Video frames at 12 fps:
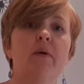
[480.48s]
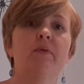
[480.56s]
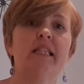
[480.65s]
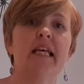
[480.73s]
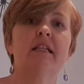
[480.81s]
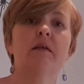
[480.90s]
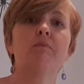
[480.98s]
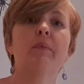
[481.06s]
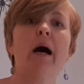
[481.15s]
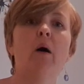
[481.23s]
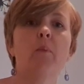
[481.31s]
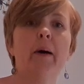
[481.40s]
was then to
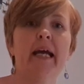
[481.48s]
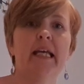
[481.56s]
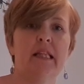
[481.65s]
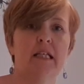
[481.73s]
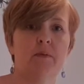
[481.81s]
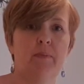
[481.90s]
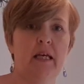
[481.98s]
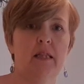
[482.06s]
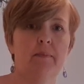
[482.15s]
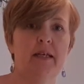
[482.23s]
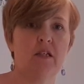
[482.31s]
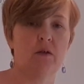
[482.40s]
palpate this bit in
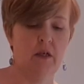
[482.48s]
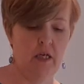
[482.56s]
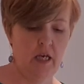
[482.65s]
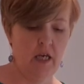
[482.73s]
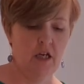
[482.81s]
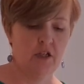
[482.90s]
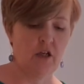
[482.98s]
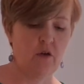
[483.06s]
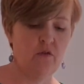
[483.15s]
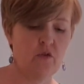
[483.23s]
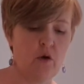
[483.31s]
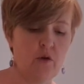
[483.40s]
the middle. So
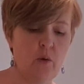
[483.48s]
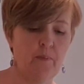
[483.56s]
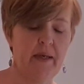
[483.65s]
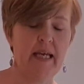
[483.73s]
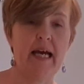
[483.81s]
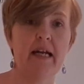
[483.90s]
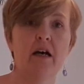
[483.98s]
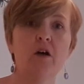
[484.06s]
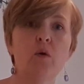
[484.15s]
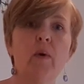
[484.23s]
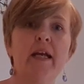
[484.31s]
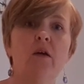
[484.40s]
you've got your
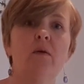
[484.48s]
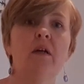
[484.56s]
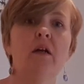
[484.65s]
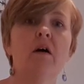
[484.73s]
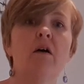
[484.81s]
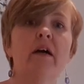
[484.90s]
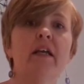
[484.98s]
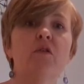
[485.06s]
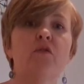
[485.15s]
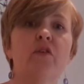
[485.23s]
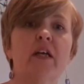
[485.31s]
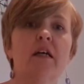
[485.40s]
piano, where you lie
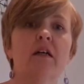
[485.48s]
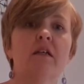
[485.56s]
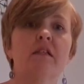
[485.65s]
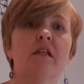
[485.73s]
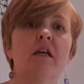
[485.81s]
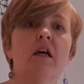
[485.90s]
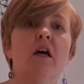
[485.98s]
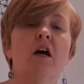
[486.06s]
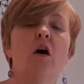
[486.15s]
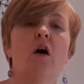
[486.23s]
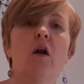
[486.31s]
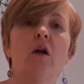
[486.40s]
your fingers
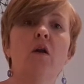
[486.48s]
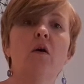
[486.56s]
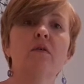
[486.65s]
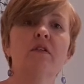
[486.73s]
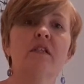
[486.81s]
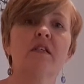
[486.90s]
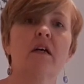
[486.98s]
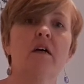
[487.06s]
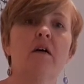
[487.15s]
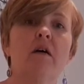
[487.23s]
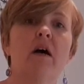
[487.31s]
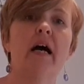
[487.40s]
along the
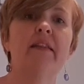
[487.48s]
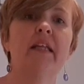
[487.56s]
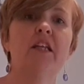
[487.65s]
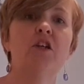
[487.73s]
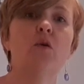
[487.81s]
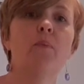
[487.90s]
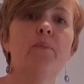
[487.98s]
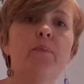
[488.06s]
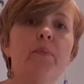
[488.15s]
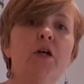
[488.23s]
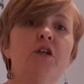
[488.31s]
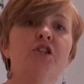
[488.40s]
scar and then you're
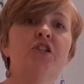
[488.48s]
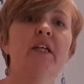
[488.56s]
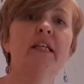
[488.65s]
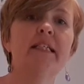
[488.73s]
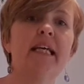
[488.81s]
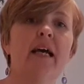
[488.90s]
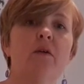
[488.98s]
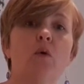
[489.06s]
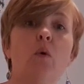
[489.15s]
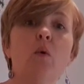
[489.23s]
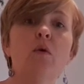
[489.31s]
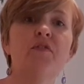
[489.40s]
pushing down,
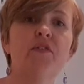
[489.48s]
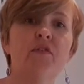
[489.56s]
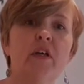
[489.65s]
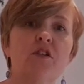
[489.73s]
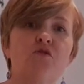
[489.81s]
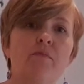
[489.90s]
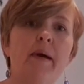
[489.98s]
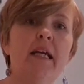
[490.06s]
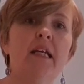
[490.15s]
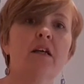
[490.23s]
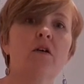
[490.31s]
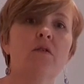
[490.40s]
all of the fingers remain
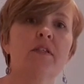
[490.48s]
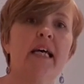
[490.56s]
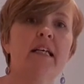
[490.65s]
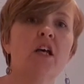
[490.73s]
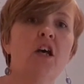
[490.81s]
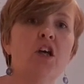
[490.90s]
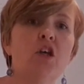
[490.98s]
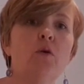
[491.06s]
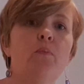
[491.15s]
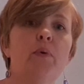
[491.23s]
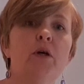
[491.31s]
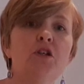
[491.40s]
in contact, you
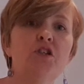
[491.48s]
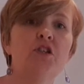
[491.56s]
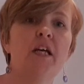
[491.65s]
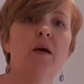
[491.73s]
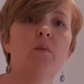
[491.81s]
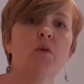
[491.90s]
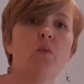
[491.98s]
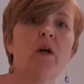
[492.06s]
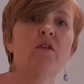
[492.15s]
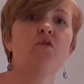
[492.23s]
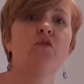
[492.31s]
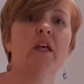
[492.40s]
push down with
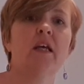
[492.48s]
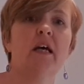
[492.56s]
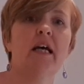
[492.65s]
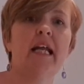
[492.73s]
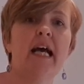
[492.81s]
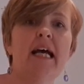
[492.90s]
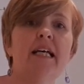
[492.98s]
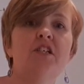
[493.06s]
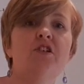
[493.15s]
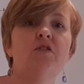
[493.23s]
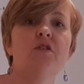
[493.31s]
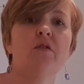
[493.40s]
one finger, and as
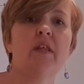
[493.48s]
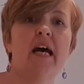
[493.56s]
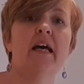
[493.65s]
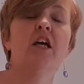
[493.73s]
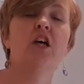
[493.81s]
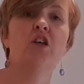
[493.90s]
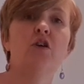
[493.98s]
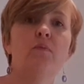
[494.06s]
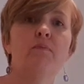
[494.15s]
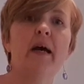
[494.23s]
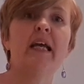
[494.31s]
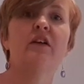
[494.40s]
you do that you
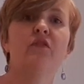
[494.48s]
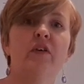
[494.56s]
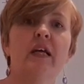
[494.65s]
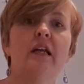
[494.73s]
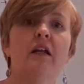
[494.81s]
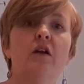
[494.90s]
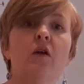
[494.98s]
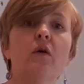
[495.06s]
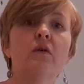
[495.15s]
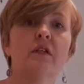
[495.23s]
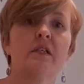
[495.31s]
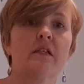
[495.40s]
may feel
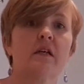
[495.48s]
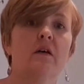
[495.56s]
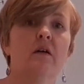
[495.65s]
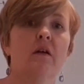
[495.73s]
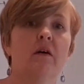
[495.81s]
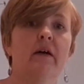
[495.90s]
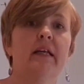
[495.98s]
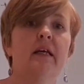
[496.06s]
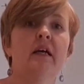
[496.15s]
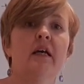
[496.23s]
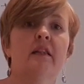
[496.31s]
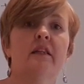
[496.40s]
along the scar line
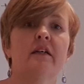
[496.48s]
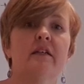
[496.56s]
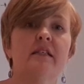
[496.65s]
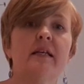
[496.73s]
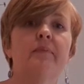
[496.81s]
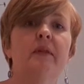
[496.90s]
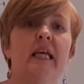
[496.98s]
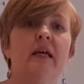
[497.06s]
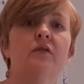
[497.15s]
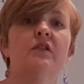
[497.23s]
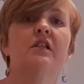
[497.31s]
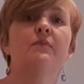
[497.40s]
that something
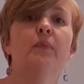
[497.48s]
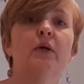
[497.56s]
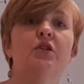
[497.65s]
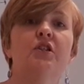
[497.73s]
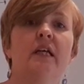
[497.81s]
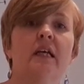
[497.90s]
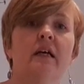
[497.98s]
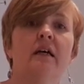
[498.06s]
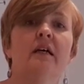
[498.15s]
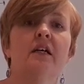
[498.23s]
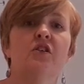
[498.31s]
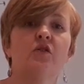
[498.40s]
else is pushing
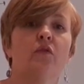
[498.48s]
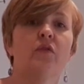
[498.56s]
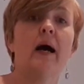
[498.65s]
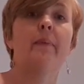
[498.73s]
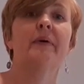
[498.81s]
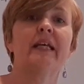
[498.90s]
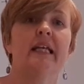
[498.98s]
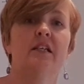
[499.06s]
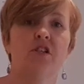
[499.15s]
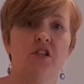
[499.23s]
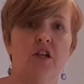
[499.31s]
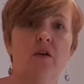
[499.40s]
sort of up
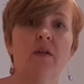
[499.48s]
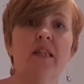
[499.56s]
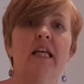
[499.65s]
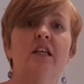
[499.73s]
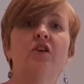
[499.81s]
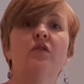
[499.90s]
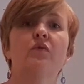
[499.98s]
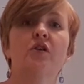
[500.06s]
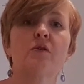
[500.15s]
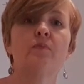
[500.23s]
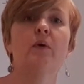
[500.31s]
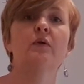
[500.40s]
against you, and then you
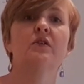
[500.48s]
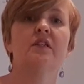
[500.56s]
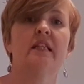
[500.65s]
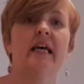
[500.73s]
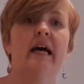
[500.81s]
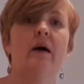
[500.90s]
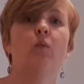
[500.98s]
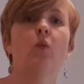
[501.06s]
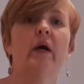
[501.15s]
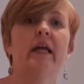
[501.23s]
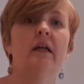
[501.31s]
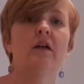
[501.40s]
respond to that, and
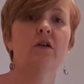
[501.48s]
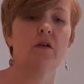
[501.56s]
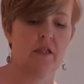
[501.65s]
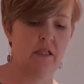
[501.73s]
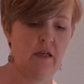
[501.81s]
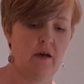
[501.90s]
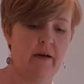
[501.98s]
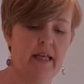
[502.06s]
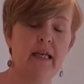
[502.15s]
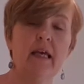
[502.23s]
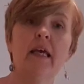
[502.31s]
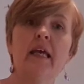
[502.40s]
what it looks
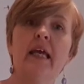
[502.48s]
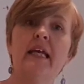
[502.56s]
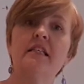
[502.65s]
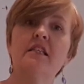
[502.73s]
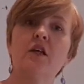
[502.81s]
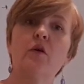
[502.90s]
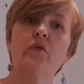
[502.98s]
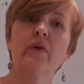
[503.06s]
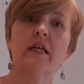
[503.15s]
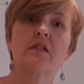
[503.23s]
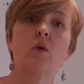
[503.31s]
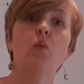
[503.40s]
like is that your
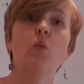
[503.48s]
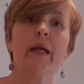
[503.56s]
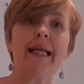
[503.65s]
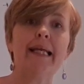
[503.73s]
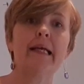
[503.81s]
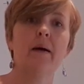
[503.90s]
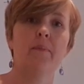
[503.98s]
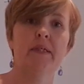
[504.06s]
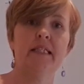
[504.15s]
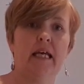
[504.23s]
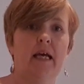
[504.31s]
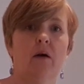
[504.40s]
fingers are wiggling up and
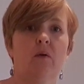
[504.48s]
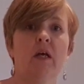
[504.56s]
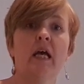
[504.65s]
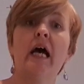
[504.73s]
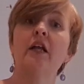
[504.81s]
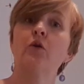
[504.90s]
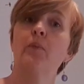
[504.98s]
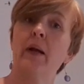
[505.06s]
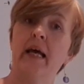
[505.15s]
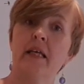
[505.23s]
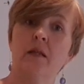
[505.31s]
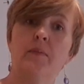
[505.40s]
down and you're
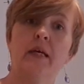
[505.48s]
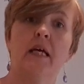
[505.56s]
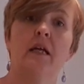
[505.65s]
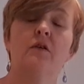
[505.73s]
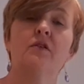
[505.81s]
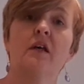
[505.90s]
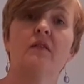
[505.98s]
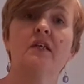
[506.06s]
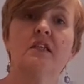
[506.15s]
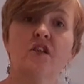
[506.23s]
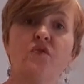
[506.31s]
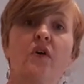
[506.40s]
playing the piano. So
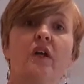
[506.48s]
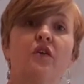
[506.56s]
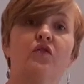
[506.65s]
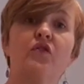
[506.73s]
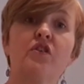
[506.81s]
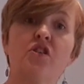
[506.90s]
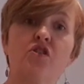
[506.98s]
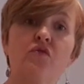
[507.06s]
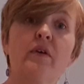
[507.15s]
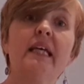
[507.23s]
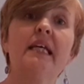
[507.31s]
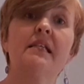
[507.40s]
this is very good for
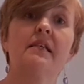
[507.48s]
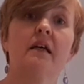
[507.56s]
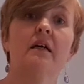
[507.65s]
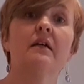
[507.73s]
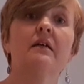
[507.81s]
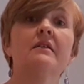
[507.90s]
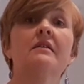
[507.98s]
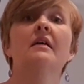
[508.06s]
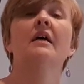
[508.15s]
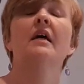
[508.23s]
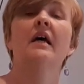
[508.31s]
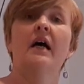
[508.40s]
stringy scars.
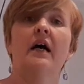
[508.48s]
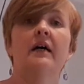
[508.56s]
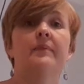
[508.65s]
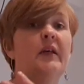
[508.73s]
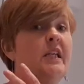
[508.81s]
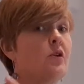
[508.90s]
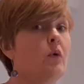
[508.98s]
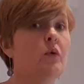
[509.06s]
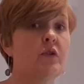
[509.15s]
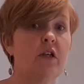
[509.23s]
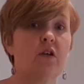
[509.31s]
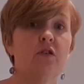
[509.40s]
It's
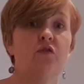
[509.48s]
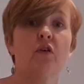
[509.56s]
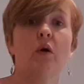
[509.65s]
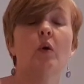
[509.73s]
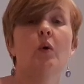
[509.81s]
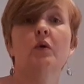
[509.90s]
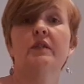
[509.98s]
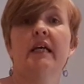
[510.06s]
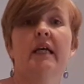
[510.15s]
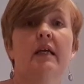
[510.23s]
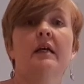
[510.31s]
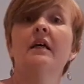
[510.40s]
also good for
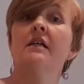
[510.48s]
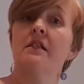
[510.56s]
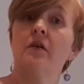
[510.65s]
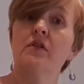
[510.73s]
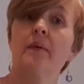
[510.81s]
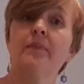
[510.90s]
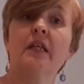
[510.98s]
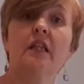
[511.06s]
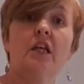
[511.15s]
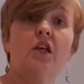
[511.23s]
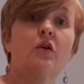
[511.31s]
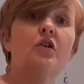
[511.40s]
cording, so something
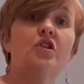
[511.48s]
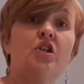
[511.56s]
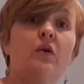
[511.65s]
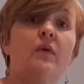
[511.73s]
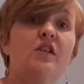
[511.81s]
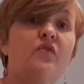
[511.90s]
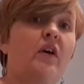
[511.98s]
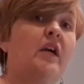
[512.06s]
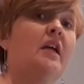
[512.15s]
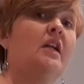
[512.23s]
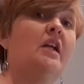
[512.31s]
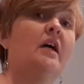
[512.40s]
that you can do, and it's
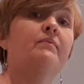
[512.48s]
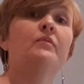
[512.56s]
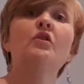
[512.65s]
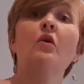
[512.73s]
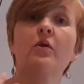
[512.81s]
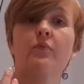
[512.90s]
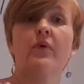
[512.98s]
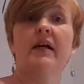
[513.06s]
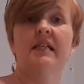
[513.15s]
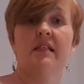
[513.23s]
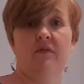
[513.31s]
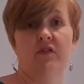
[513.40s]
very
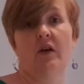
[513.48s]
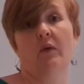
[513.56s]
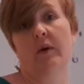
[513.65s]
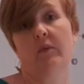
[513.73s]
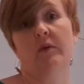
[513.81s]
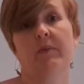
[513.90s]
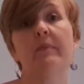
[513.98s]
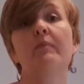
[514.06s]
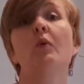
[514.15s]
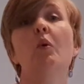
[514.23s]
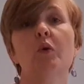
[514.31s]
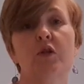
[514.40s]
non-abrasive, so it would be
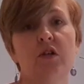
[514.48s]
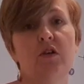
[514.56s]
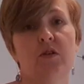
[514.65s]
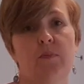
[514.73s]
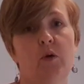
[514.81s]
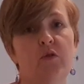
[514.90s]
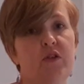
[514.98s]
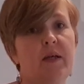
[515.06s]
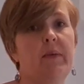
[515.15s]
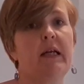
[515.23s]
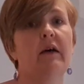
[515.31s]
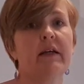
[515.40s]
more suitable for
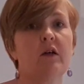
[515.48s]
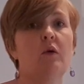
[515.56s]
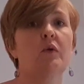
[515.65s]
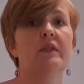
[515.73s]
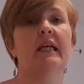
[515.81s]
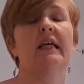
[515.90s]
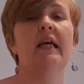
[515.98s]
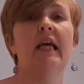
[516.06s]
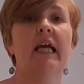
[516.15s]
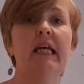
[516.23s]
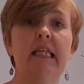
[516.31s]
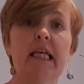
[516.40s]
something like cording
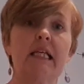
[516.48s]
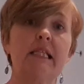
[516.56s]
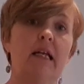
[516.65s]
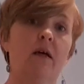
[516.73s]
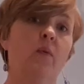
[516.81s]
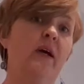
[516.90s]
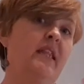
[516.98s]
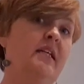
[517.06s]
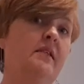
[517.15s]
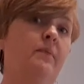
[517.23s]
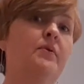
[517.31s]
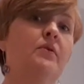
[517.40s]
in the axilla, where
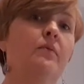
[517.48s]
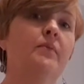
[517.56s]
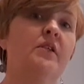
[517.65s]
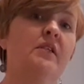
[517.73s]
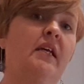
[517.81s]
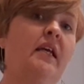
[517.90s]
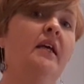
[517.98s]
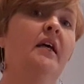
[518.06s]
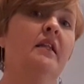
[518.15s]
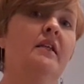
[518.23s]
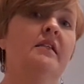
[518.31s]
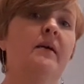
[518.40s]
there's a predominancy
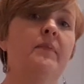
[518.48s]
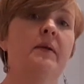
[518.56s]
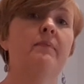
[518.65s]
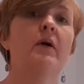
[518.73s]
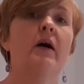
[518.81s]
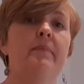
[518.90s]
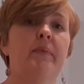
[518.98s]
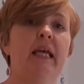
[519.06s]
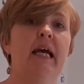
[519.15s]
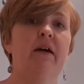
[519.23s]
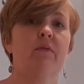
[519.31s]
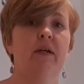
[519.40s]
that somebody might be
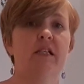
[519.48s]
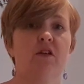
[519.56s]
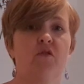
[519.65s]
at risk